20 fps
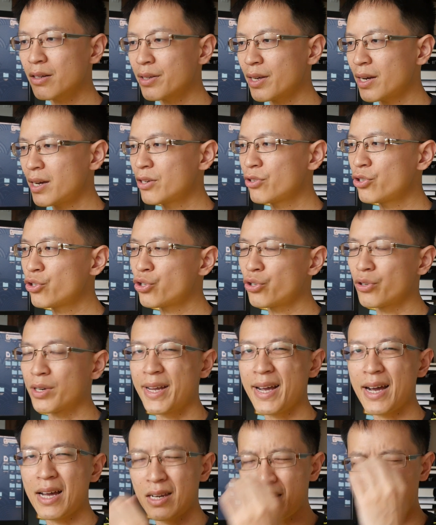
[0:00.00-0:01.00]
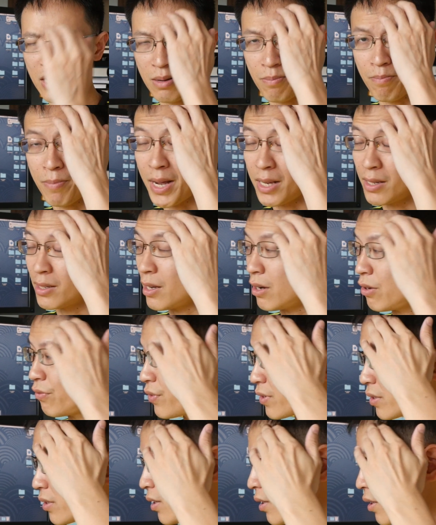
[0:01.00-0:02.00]
then you should get the pastel
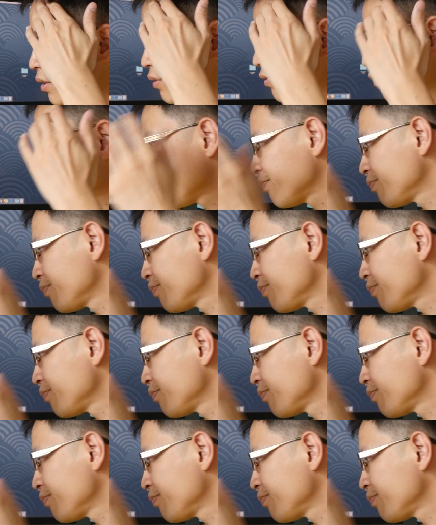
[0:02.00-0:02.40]
fixative.